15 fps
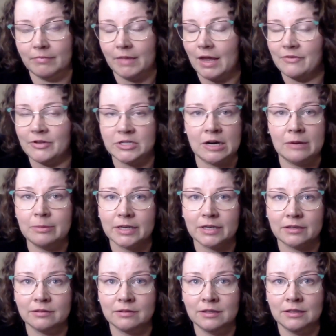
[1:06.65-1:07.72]
Heavy
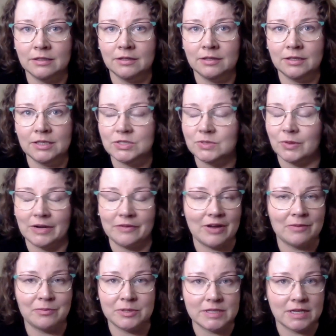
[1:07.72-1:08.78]
topic.
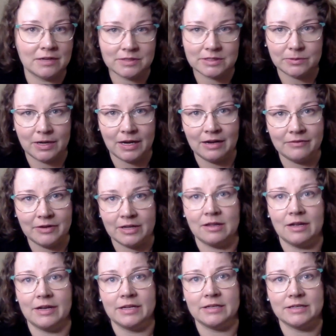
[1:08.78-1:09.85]
25% of us will have a
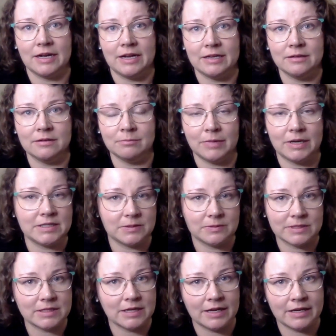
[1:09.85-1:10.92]
client die by
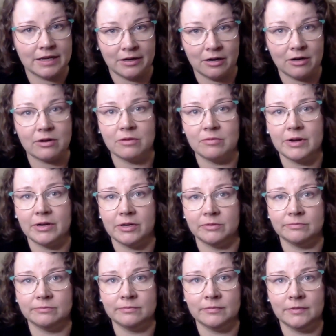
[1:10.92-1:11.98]
suicide in our career.
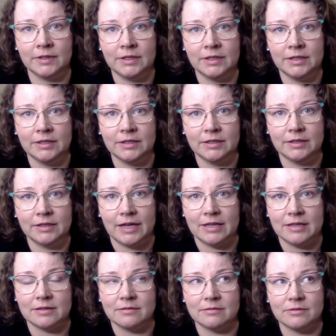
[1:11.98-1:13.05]

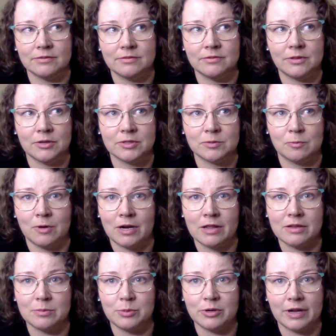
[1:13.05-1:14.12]
And there's one
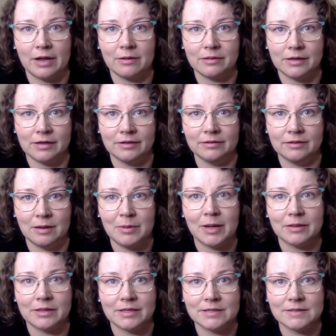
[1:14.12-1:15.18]
other book out there
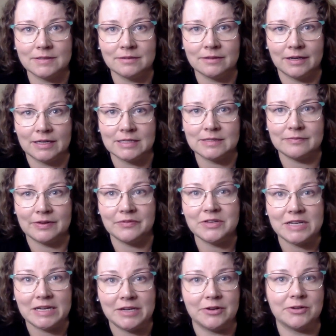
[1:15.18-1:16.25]
about this, and it's
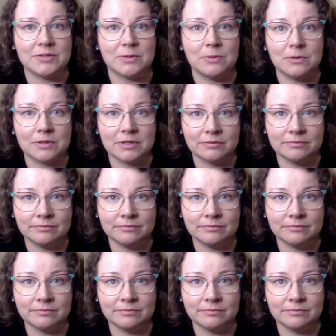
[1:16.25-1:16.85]
15 years old.